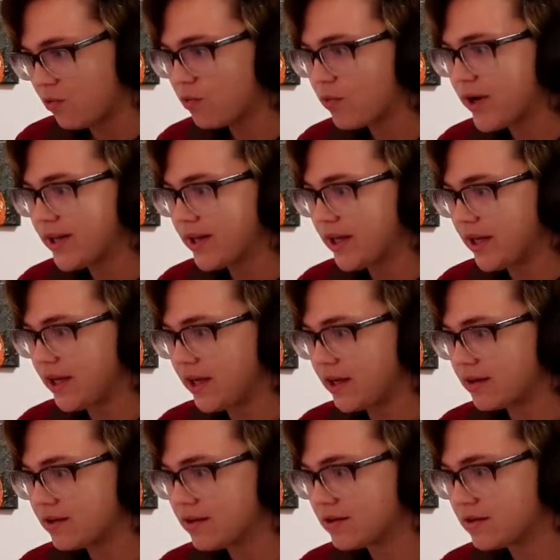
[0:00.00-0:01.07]
really
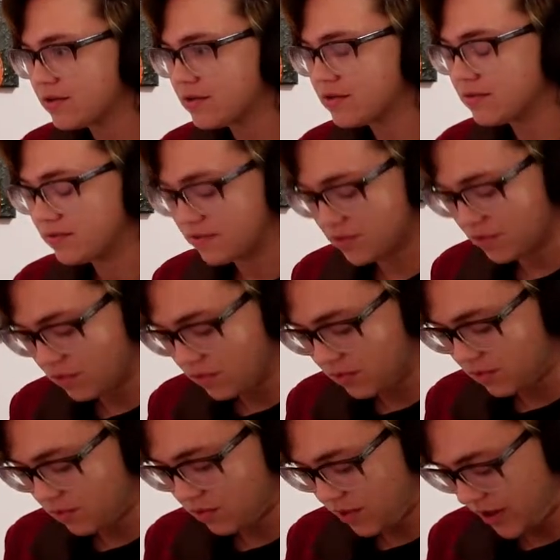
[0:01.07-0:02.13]

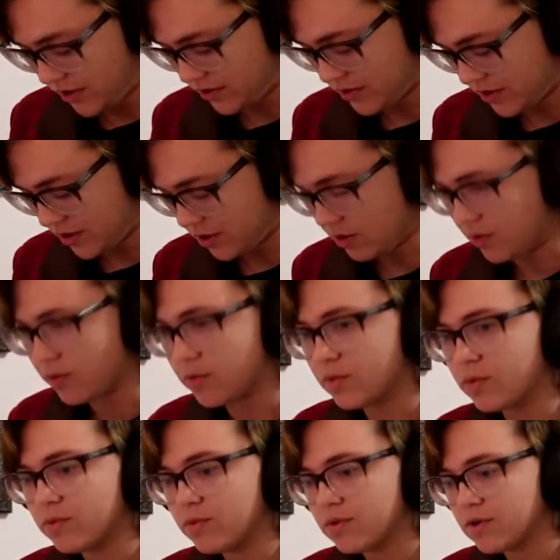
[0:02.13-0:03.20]
want to
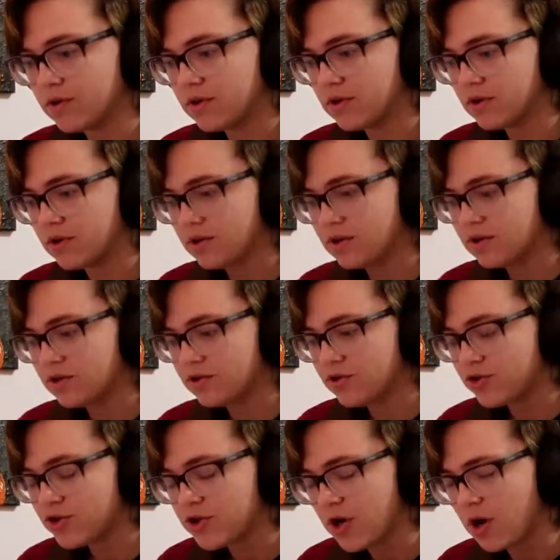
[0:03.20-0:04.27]

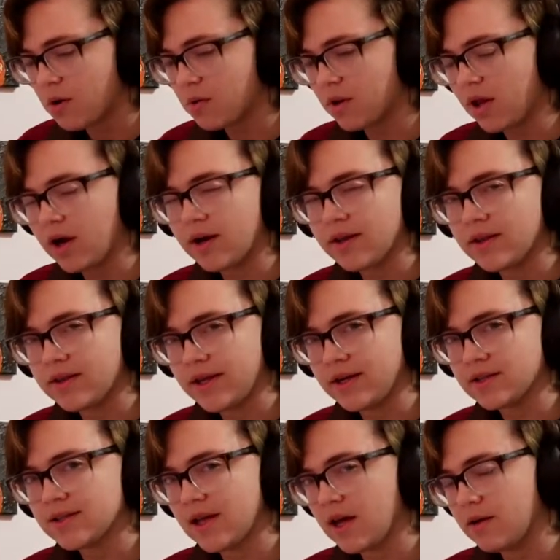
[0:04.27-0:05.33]
show a lot of the
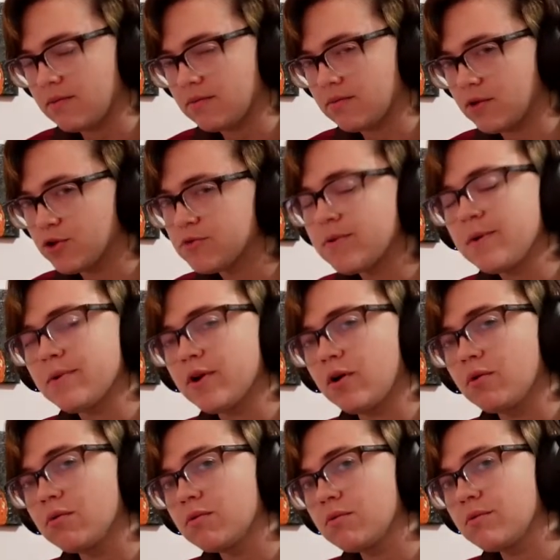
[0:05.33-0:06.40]
things that most people
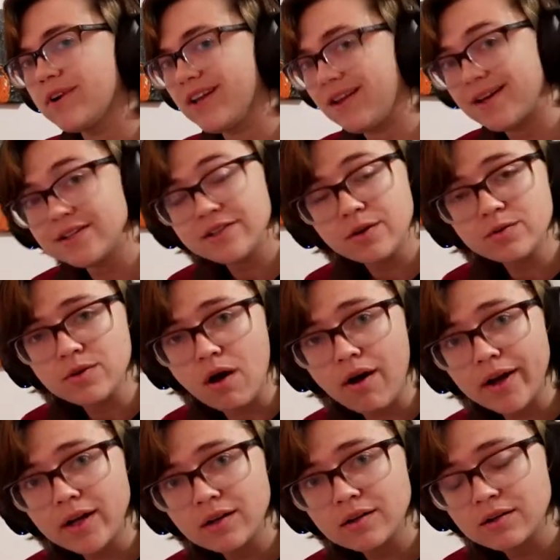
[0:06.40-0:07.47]
don't realize goes
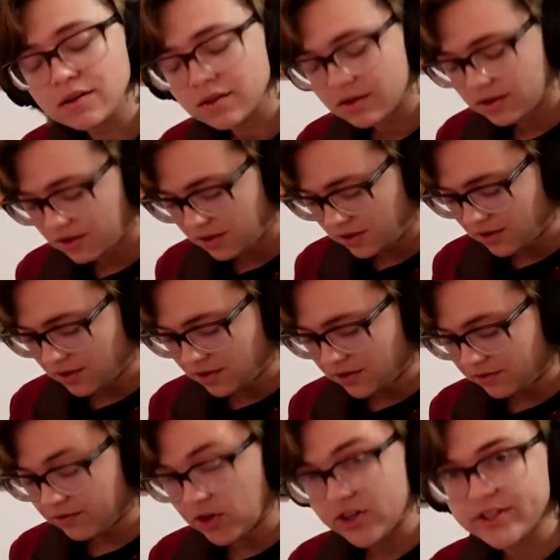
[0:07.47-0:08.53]
on.
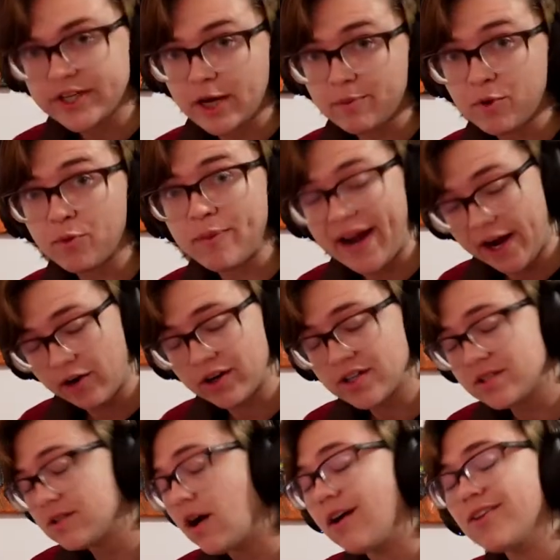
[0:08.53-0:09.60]
For example,
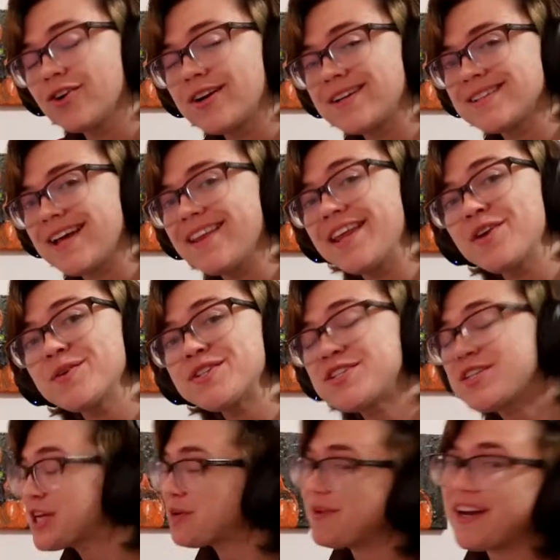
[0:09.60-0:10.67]
parents not learning sign language
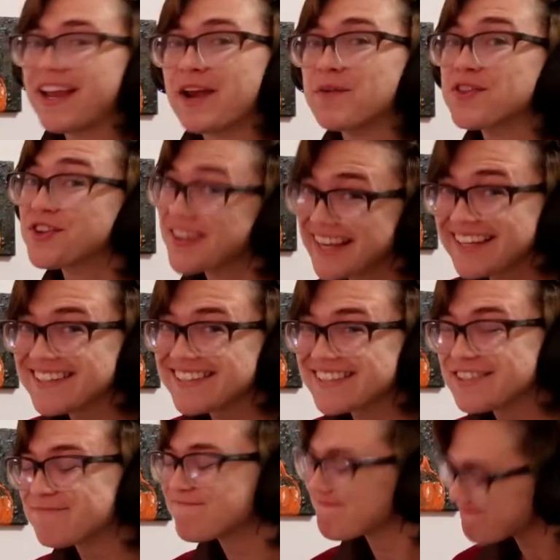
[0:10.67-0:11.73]
to communicate with their
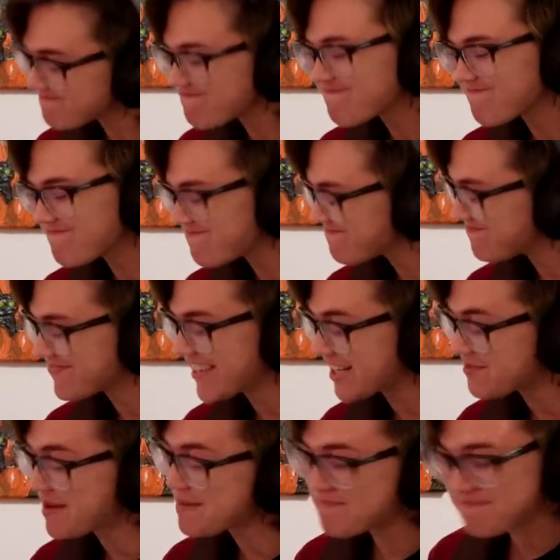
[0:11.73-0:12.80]
kids.
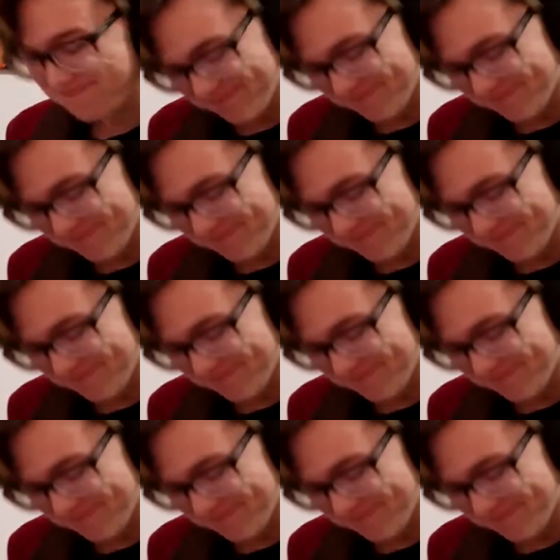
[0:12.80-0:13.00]
That's my